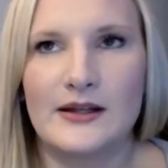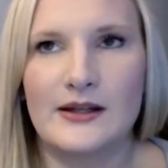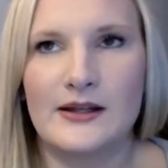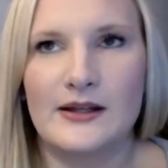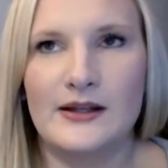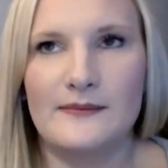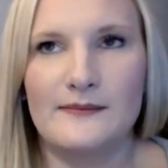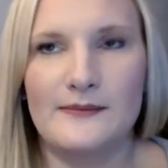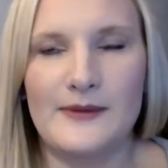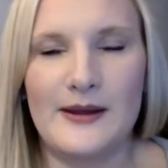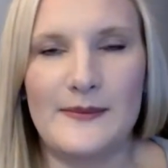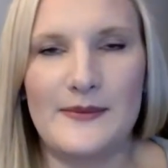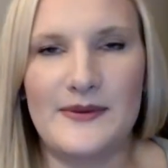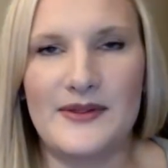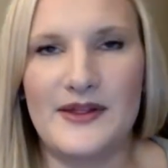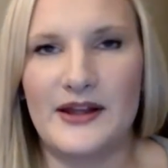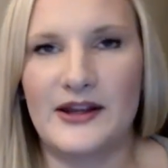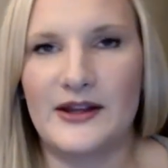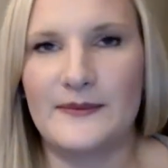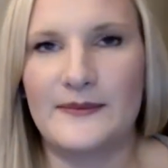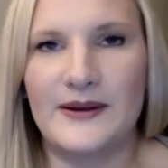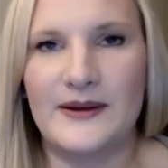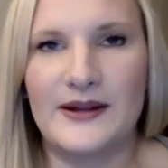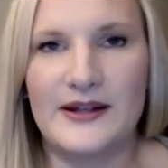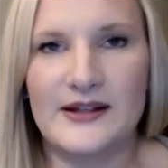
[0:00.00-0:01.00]
maybe they
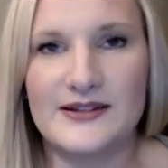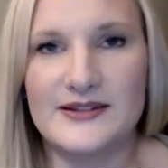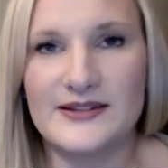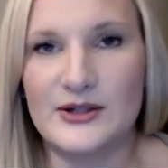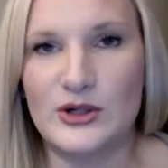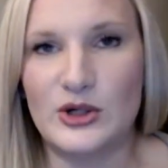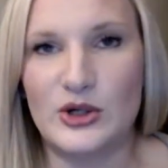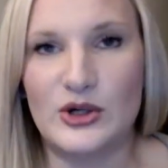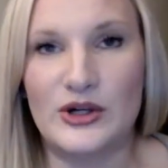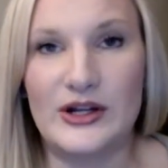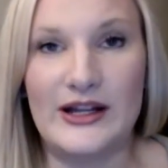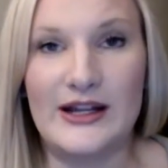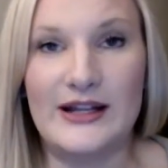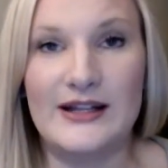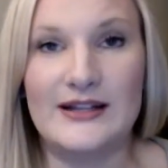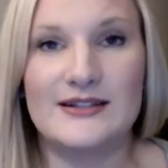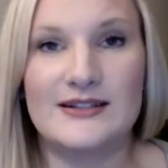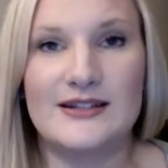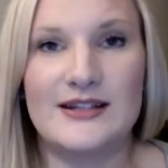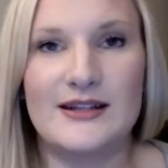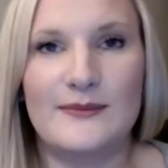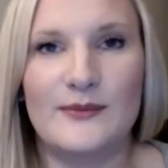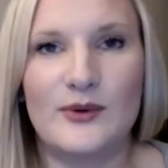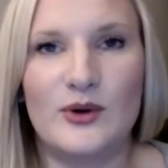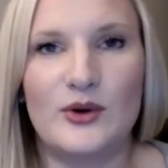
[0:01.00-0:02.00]
could be considered
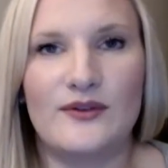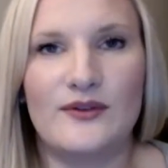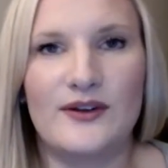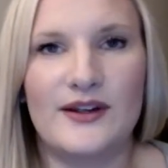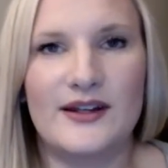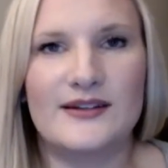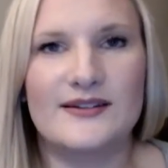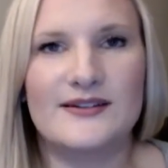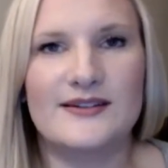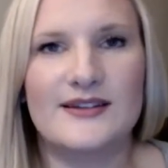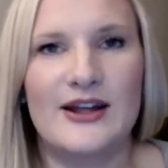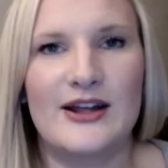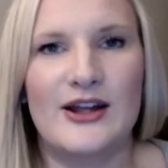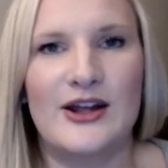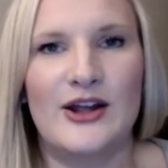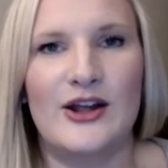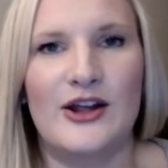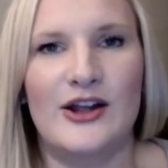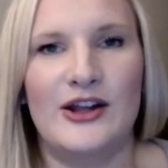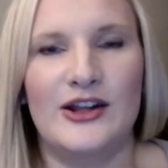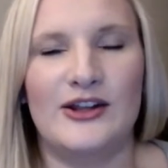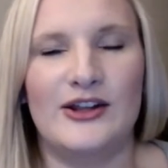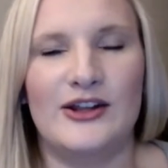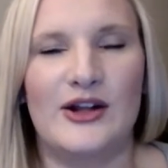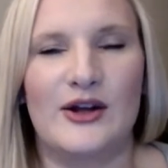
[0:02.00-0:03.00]
indie movies,
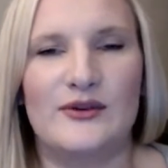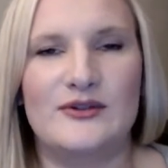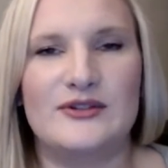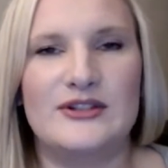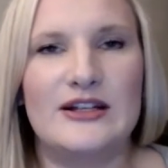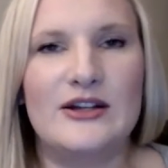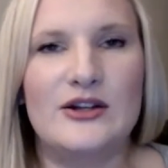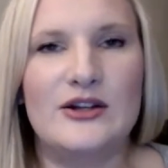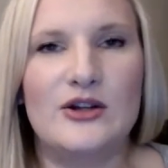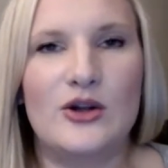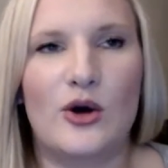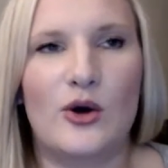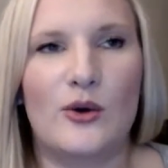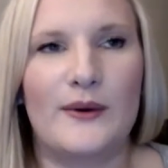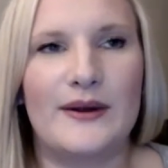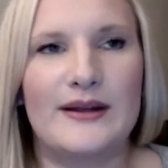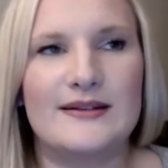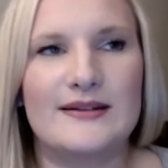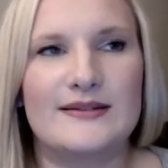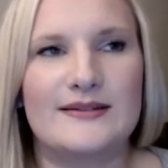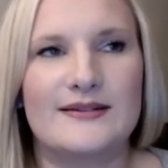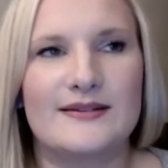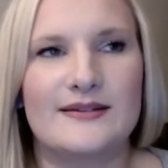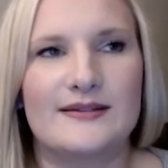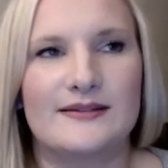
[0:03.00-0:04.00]
didn't
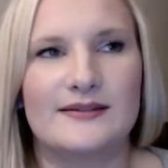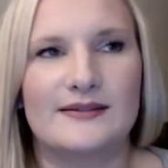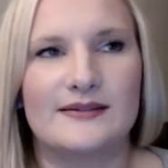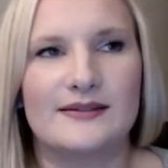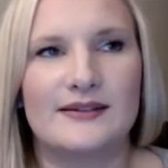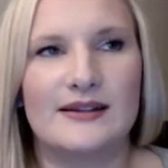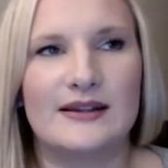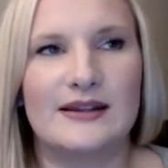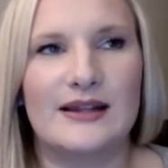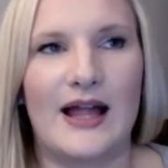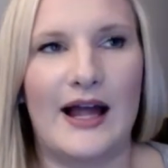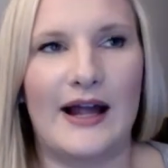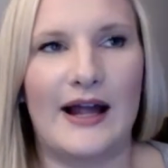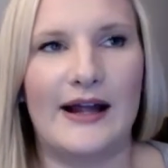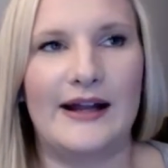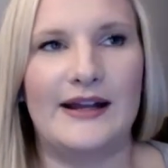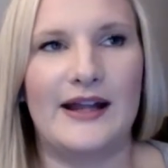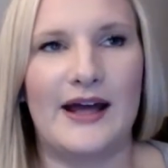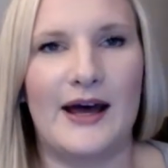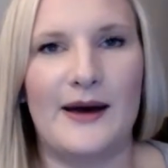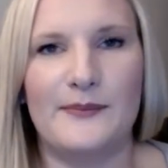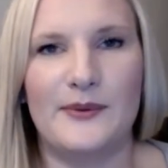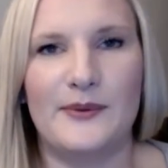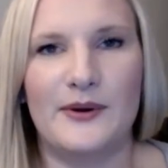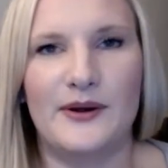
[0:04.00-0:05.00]
always line
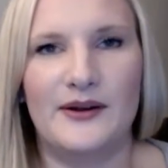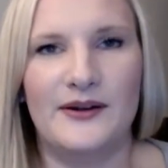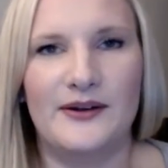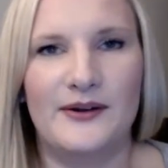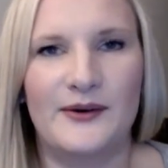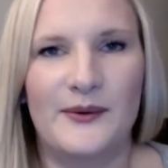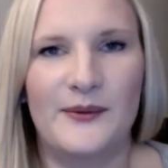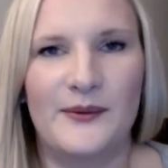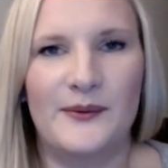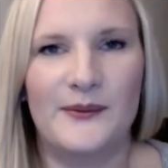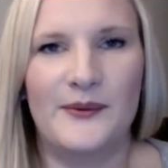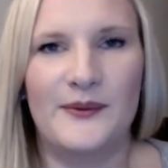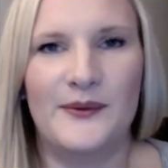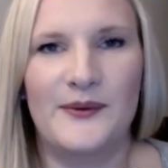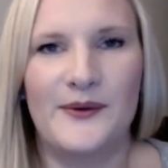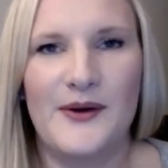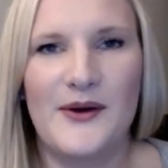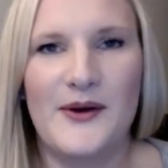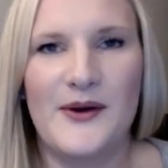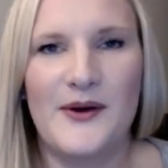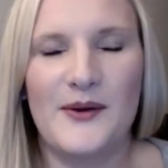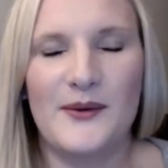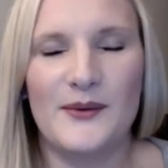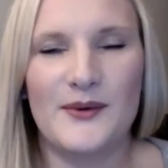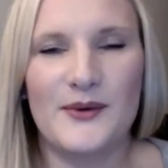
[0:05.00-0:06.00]
up
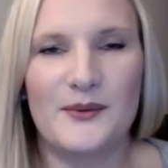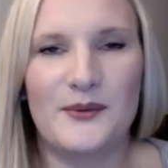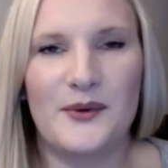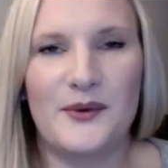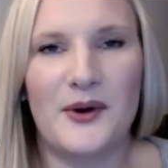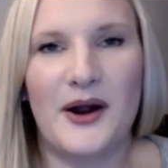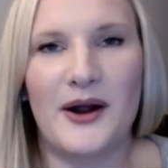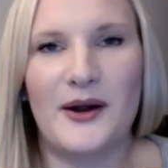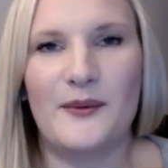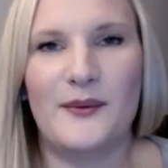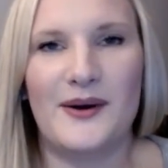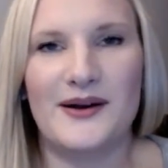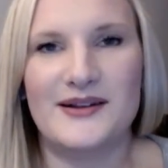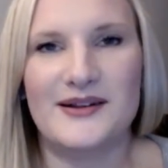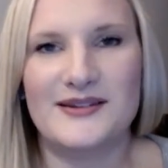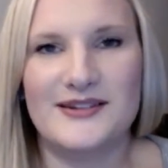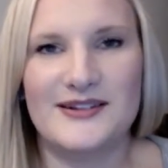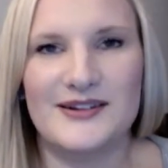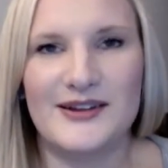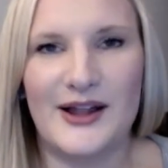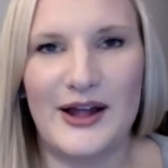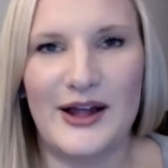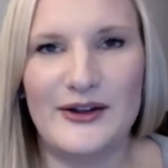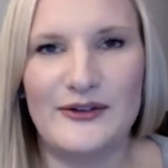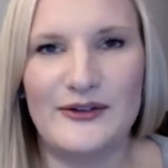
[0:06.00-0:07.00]
with where I was in
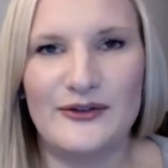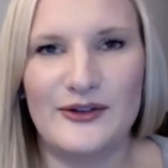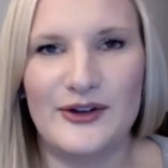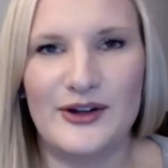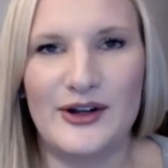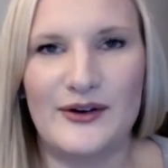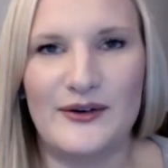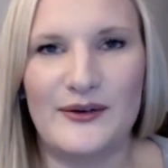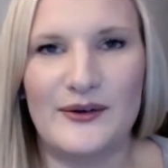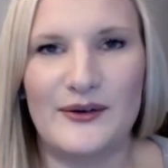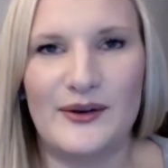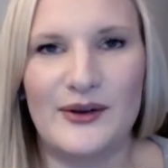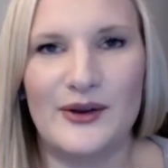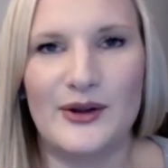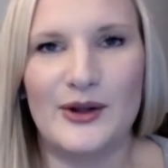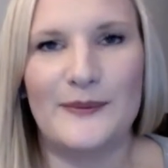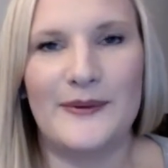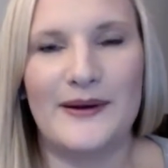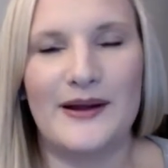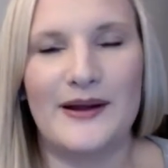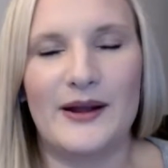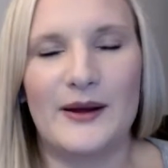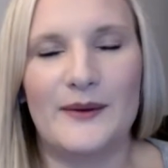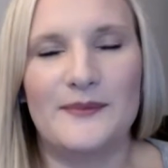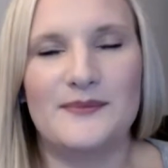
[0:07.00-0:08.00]
life, a little
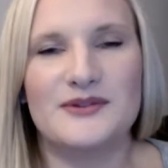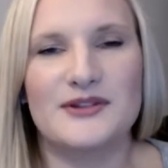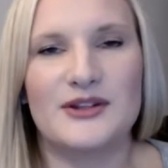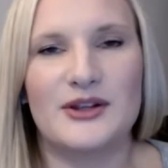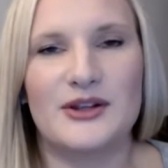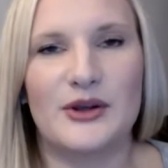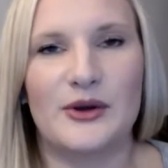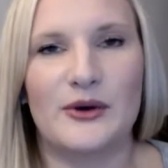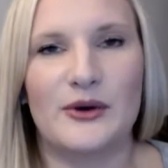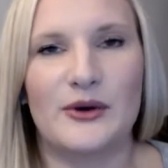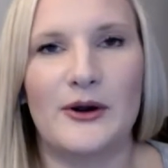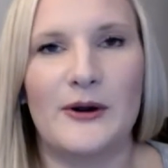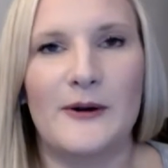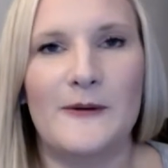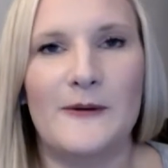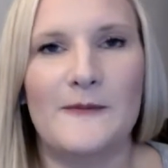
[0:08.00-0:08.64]
bit obscure.